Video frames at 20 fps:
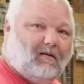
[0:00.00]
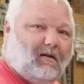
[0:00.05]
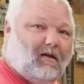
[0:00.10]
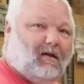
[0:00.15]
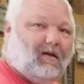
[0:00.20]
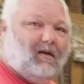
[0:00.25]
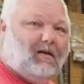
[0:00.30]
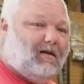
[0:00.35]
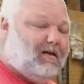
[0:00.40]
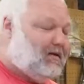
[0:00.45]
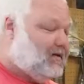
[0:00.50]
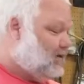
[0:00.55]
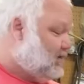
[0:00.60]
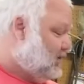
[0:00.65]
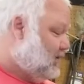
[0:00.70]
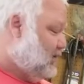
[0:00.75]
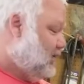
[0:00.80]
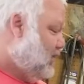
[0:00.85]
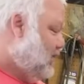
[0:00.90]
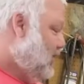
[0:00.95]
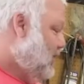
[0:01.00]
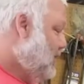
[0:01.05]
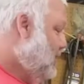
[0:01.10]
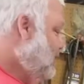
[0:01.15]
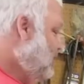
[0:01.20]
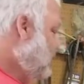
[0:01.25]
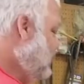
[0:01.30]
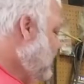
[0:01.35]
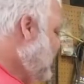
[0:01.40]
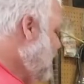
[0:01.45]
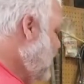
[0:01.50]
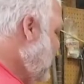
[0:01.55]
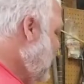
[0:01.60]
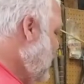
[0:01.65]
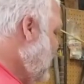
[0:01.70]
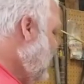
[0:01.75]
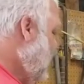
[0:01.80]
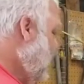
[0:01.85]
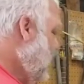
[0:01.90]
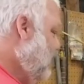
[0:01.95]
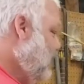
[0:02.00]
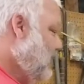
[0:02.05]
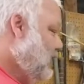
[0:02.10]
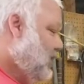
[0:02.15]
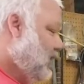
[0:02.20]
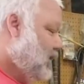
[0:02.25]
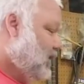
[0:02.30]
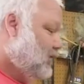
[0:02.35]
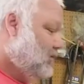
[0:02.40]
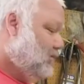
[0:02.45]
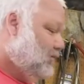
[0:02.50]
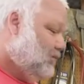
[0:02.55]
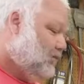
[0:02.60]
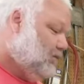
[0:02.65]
It is, even the